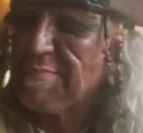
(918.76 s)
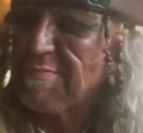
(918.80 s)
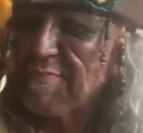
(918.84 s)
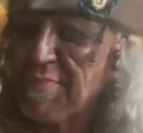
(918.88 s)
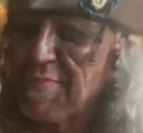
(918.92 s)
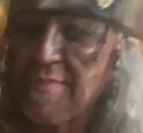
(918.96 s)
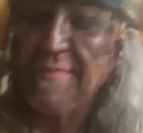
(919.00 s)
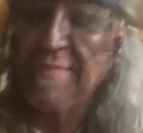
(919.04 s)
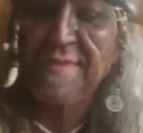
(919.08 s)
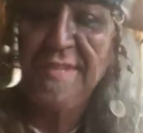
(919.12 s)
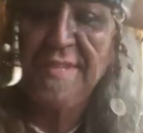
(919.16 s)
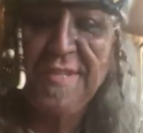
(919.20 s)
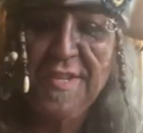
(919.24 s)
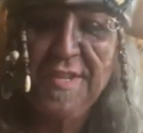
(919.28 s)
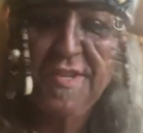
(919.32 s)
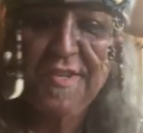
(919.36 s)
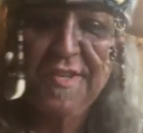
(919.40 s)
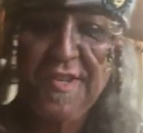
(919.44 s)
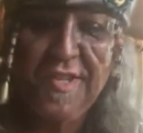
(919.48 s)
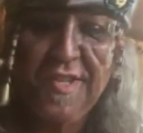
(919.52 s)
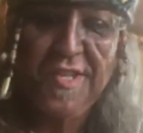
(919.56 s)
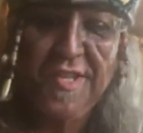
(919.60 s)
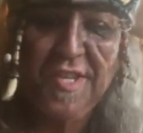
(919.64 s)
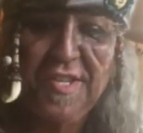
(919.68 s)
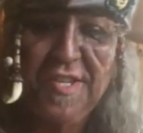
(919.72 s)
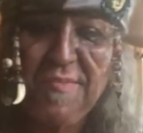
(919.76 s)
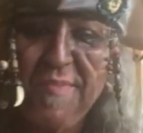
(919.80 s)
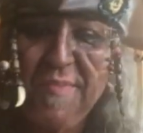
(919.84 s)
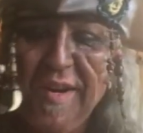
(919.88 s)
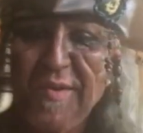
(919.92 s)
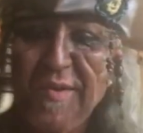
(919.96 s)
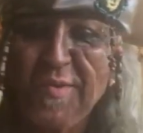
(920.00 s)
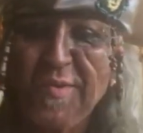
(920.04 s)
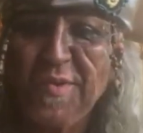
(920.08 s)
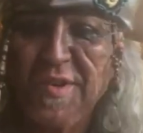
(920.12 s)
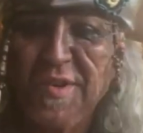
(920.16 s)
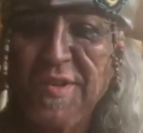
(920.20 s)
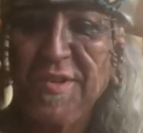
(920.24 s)
this is my
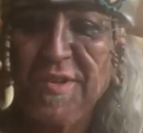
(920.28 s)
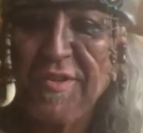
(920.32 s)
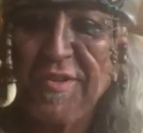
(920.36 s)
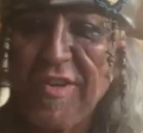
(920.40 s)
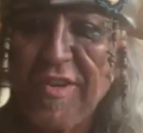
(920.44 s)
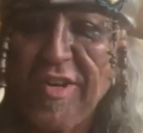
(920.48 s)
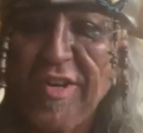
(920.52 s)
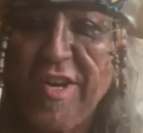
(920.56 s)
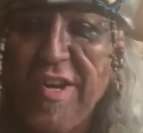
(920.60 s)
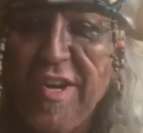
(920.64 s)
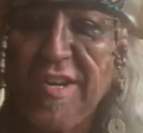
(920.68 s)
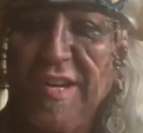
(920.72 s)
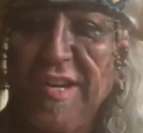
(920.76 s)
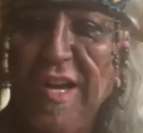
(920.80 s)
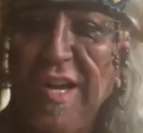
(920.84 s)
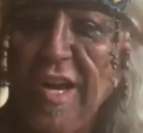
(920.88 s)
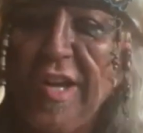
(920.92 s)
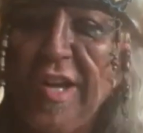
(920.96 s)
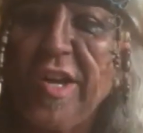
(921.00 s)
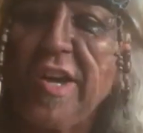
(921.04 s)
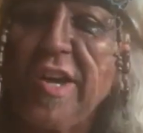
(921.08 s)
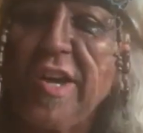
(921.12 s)
world. I gotta